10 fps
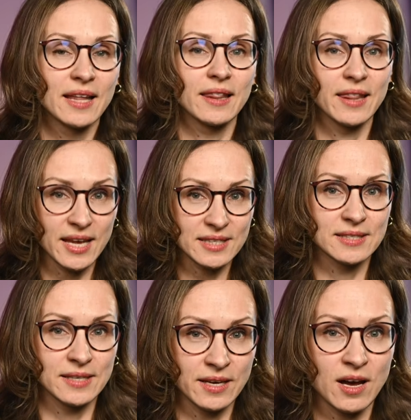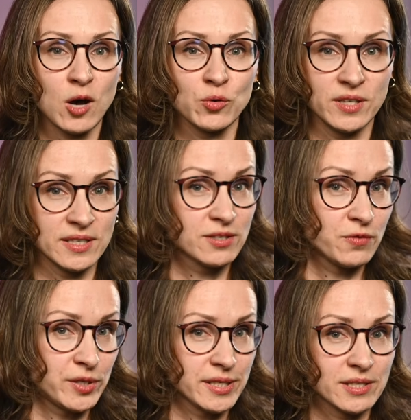let's see how these
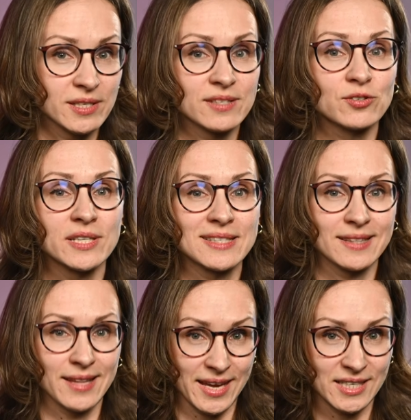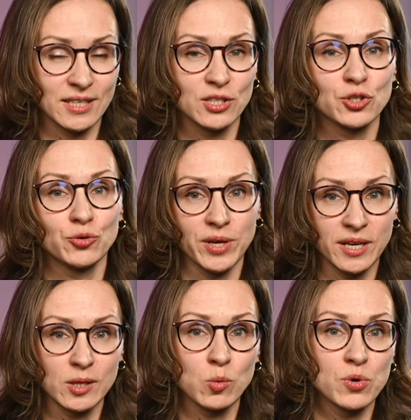differences translate into
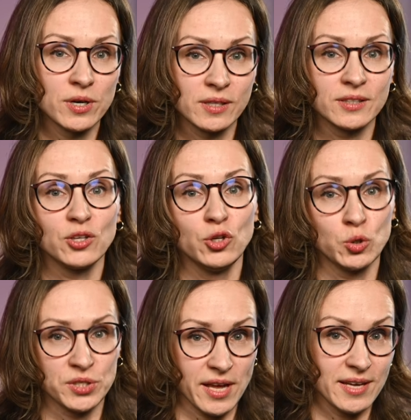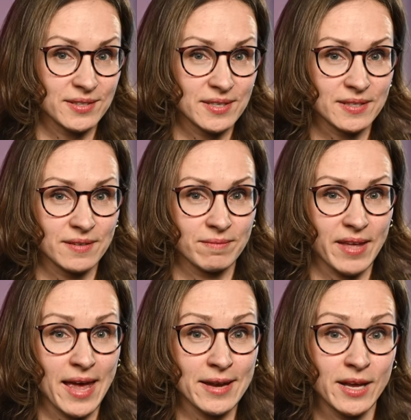real-world use cases
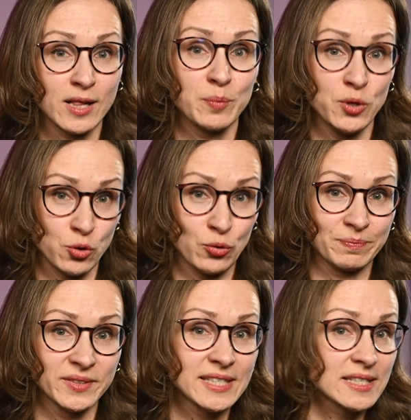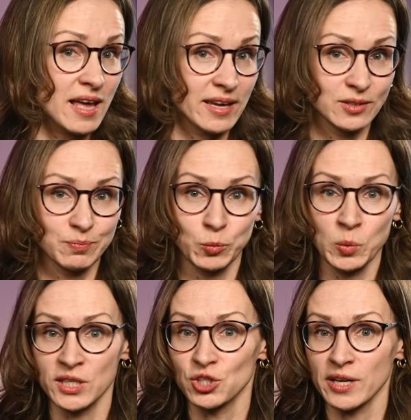and help you decide
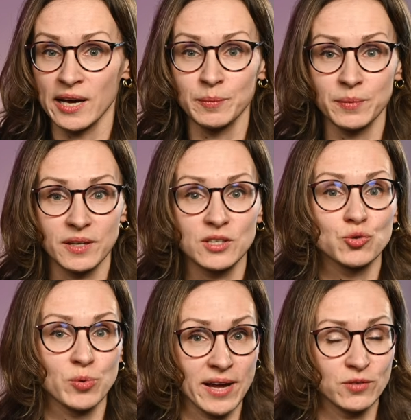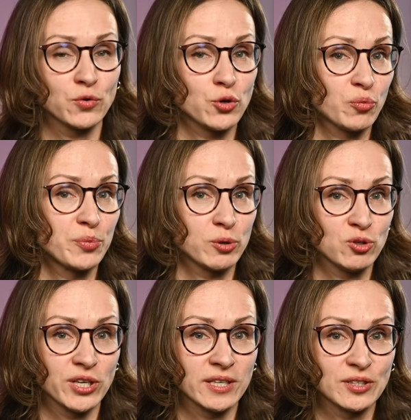which type is right for your
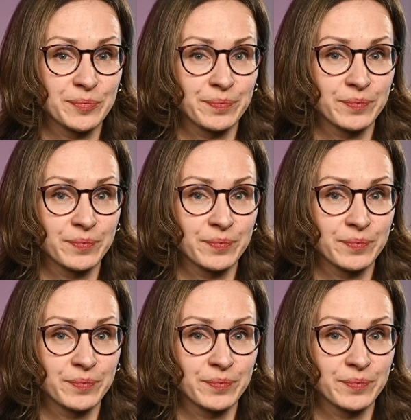project.